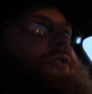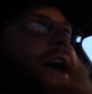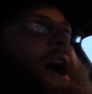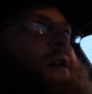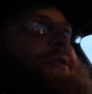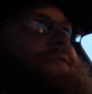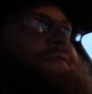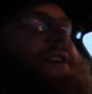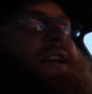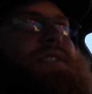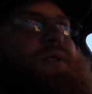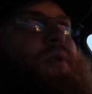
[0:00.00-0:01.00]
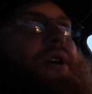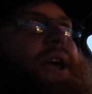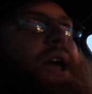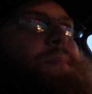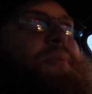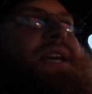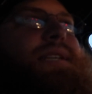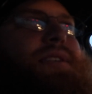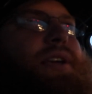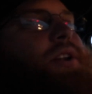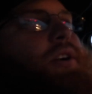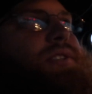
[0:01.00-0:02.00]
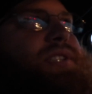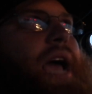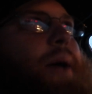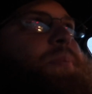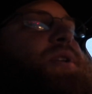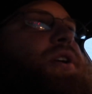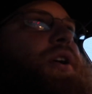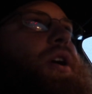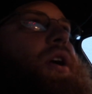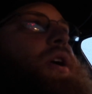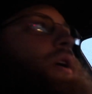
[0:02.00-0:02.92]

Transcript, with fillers: Crown Victoria Police Interceptor